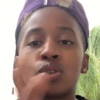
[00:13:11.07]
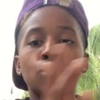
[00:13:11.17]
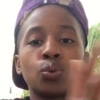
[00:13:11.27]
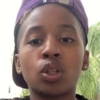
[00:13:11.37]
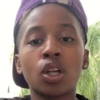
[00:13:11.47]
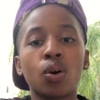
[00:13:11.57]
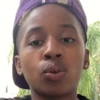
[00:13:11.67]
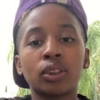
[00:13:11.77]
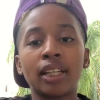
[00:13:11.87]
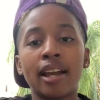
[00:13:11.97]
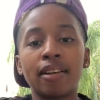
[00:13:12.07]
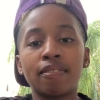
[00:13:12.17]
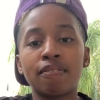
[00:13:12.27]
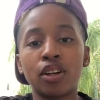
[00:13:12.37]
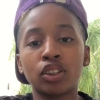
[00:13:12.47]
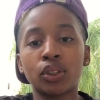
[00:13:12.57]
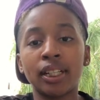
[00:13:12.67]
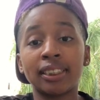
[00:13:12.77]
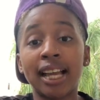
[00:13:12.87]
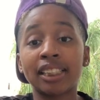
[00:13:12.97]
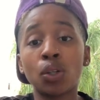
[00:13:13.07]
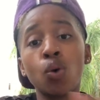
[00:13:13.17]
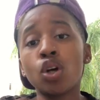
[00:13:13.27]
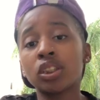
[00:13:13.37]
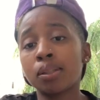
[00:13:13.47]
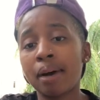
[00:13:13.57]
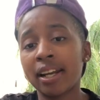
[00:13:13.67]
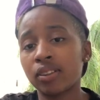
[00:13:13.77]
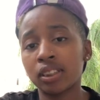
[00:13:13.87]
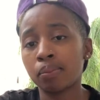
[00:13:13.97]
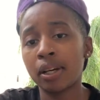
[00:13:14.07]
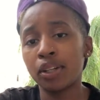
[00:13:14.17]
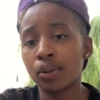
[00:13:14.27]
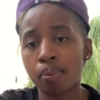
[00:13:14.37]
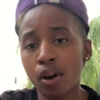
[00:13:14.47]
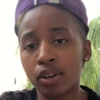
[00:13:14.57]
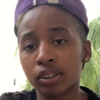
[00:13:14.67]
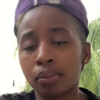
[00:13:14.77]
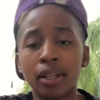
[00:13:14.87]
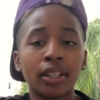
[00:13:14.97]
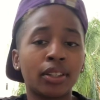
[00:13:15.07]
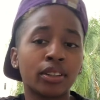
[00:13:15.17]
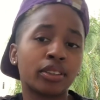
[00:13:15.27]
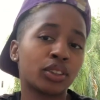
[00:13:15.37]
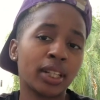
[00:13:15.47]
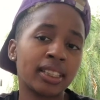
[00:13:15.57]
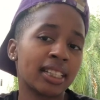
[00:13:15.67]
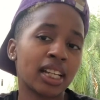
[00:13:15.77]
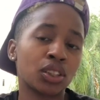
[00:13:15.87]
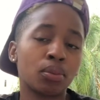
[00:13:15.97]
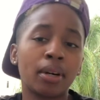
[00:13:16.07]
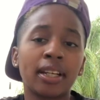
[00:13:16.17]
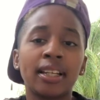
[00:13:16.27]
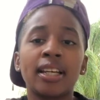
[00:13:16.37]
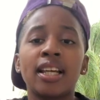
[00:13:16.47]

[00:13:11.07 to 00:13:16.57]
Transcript: to close that first transaction, or somebody else's money, your partner's money, or transactional money.